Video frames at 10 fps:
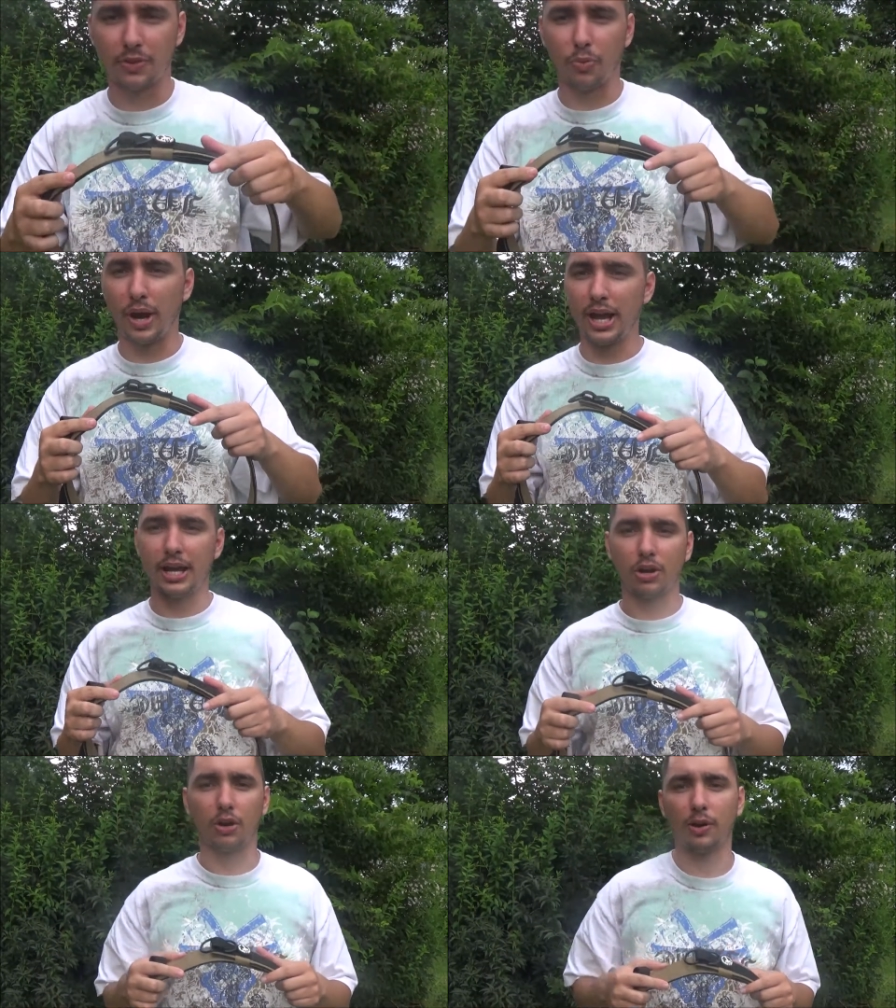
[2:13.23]
the
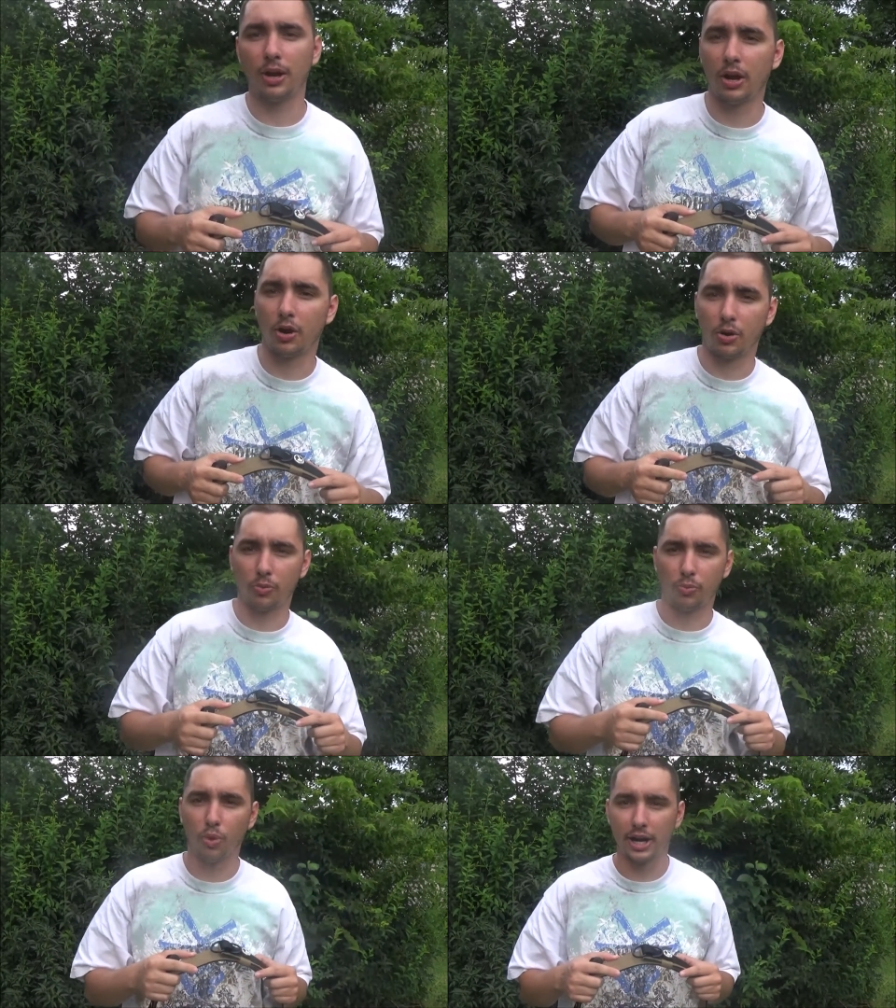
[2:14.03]
weight or
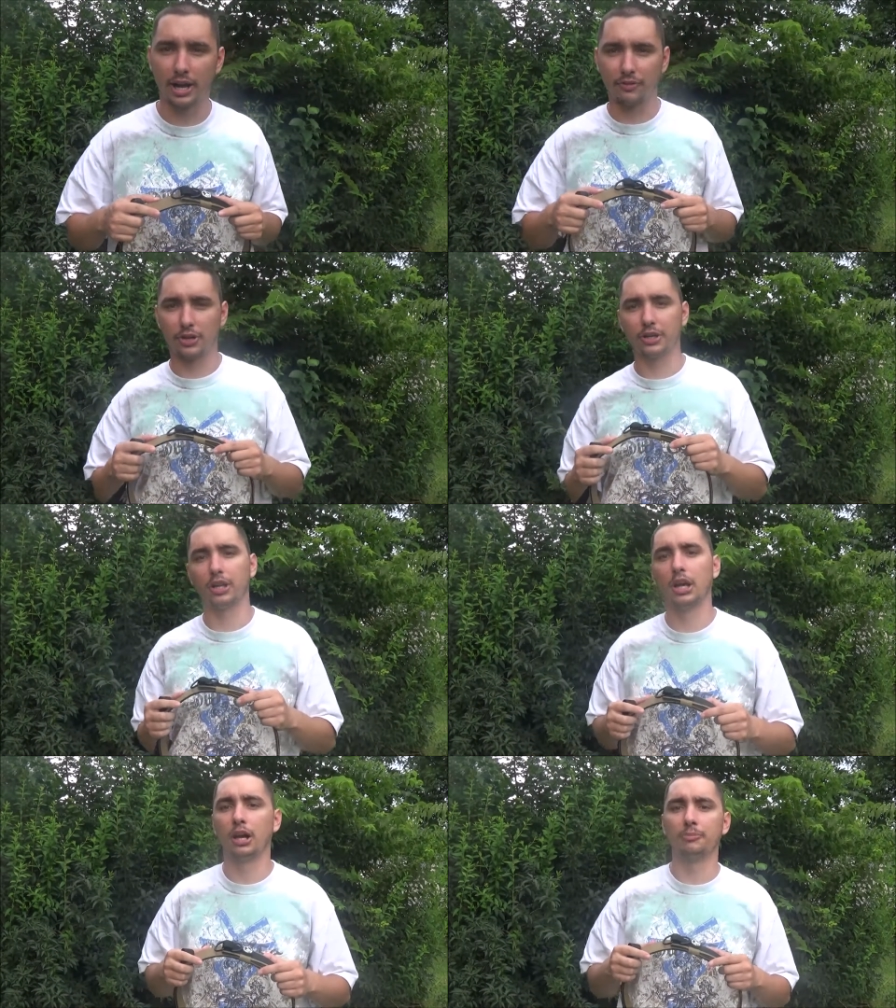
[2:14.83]
whatever,
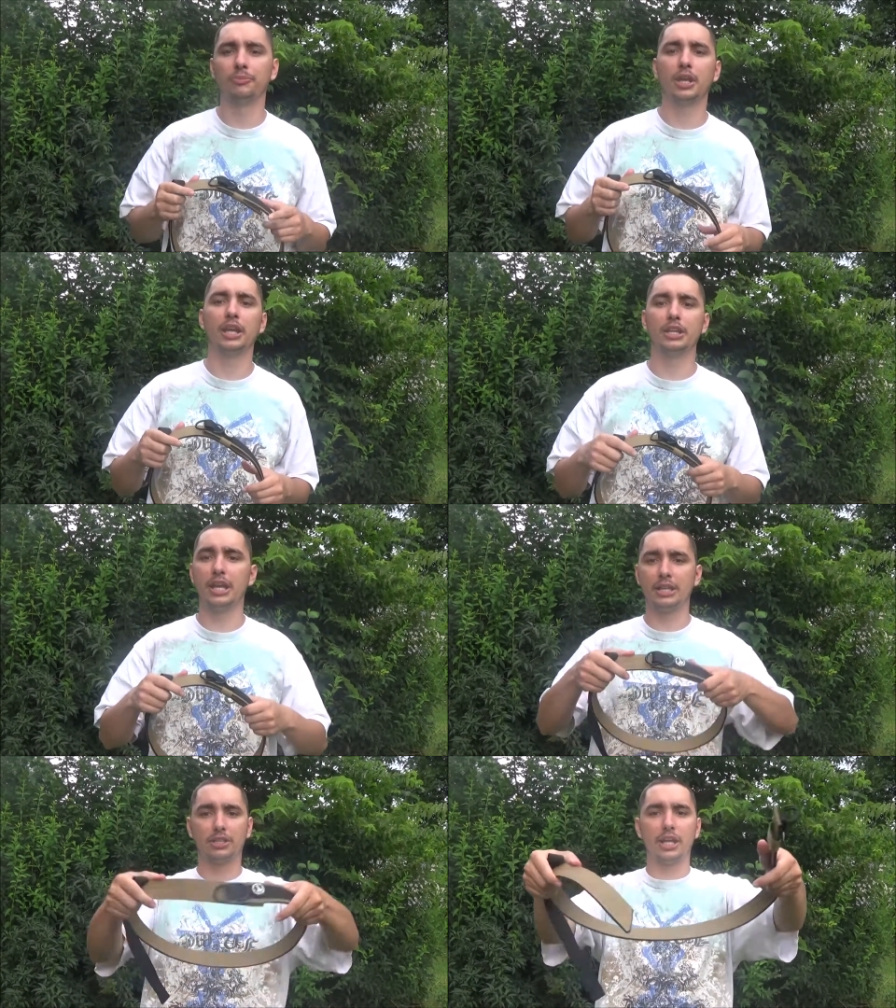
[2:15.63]

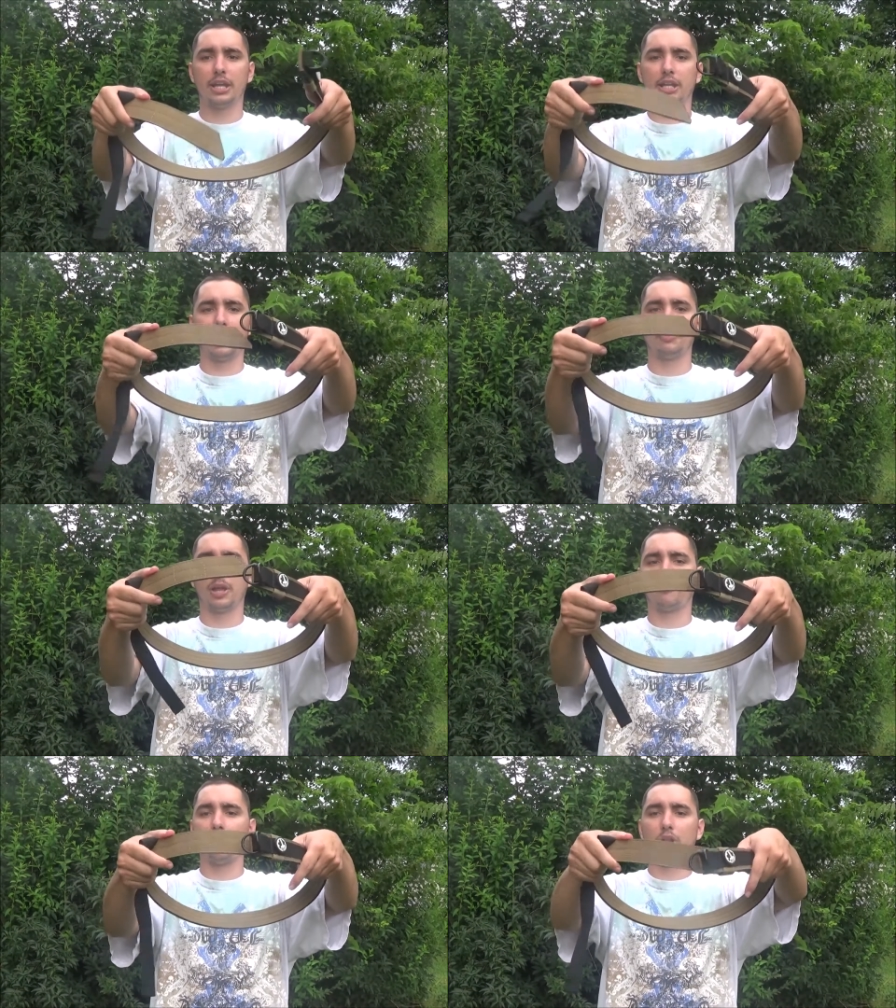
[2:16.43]
it kept
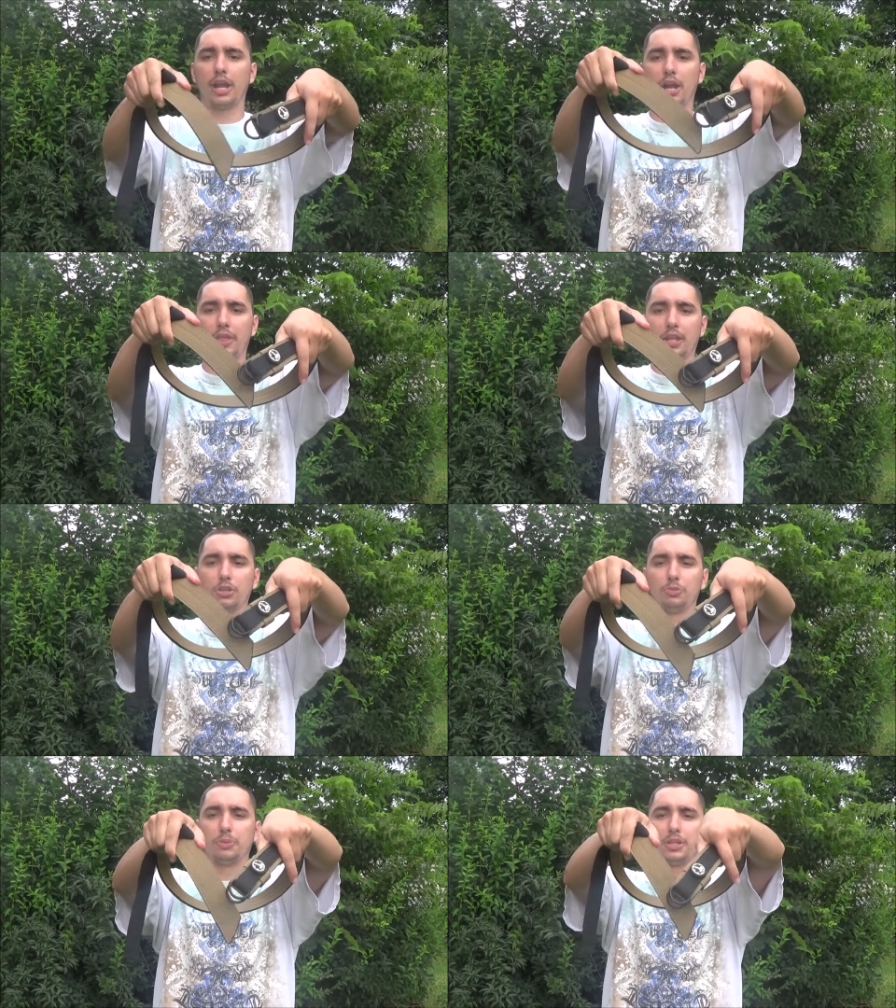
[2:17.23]
like falling out of that
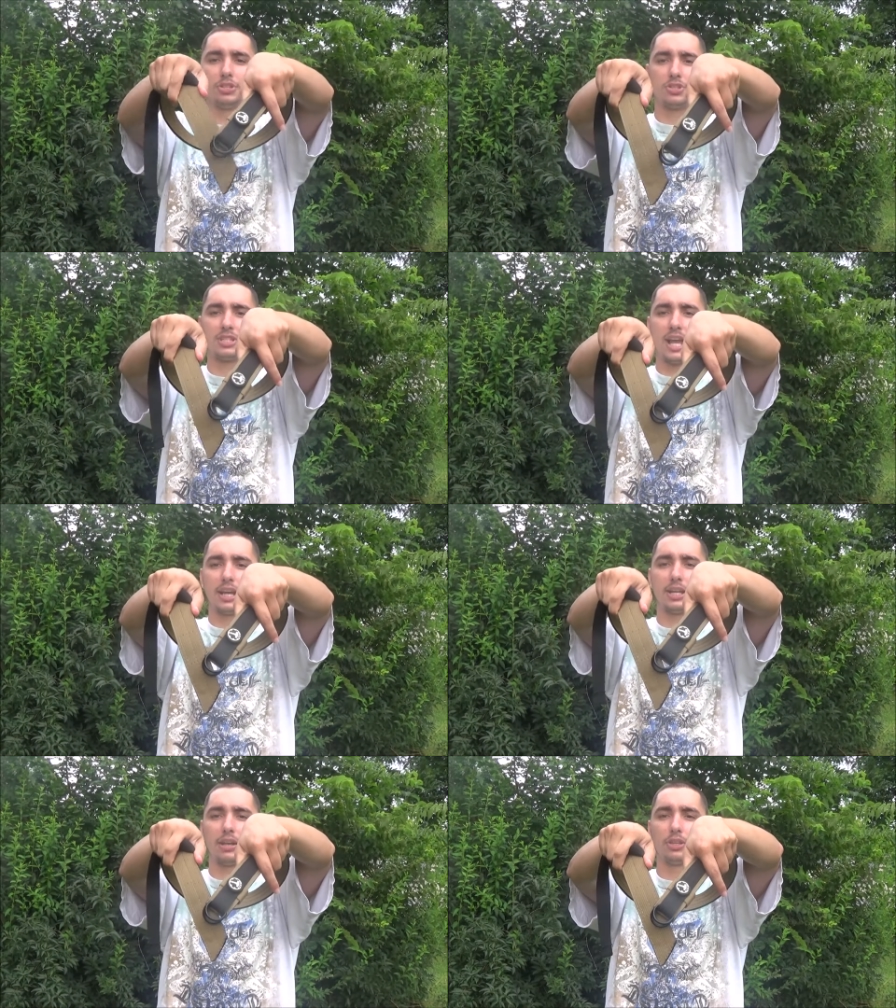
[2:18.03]
loop and then just
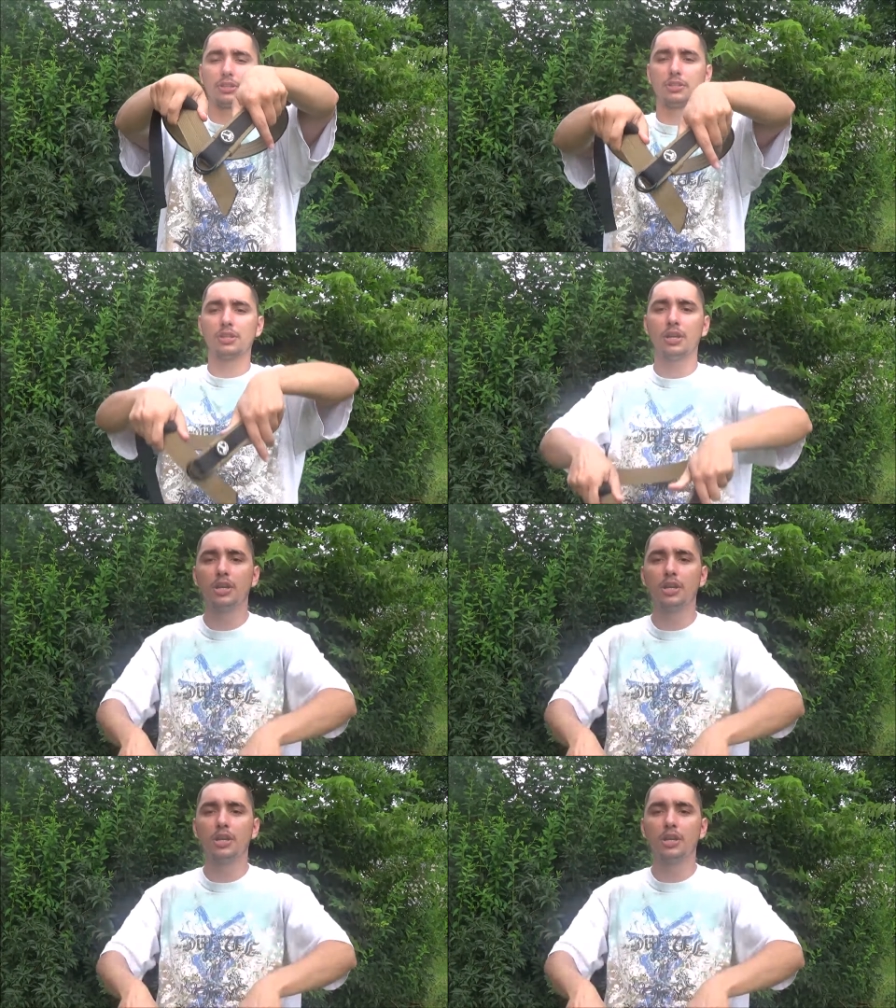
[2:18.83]
sagging down like this.